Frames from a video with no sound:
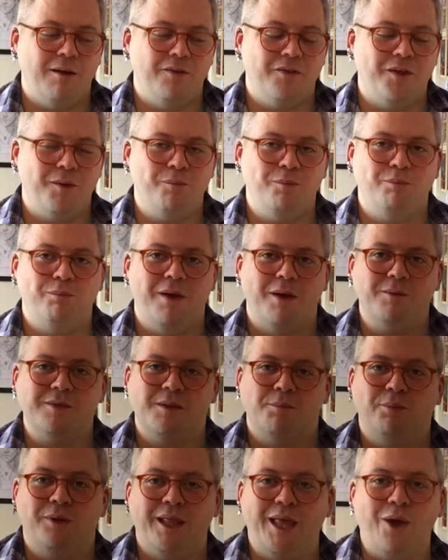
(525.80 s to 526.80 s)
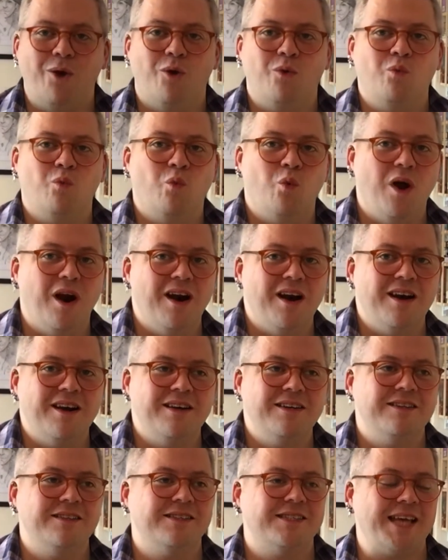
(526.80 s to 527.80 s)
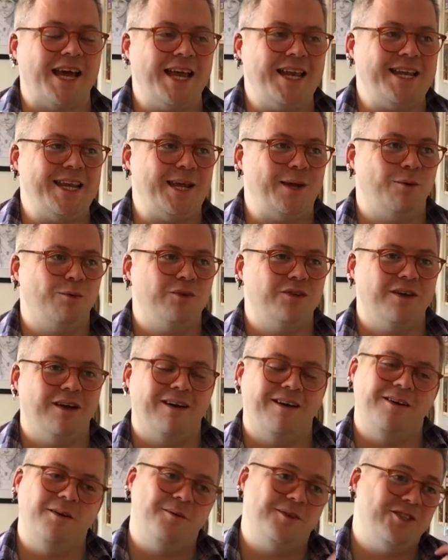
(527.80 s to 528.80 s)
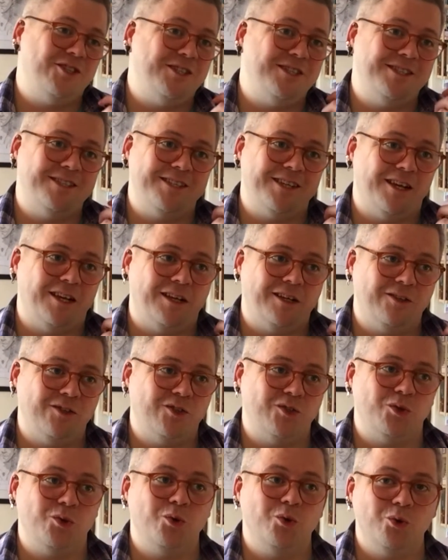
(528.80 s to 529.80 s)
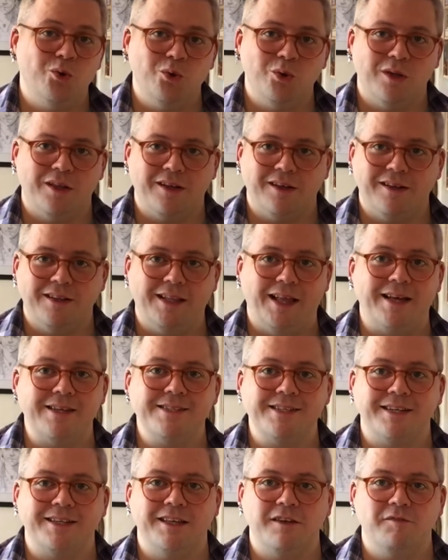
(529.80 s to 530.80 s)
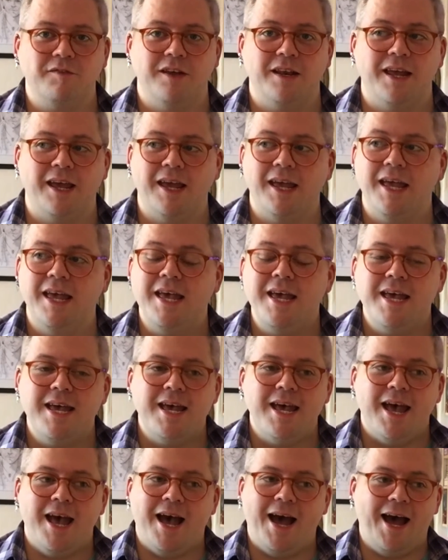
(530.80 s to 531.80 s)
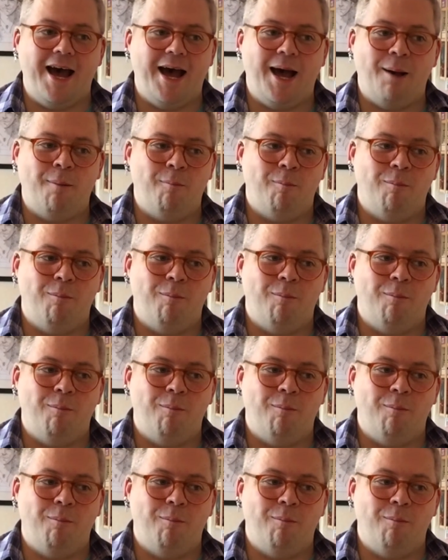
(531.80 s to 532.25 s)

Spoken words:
it was a play on words, and it was just so classically funny. I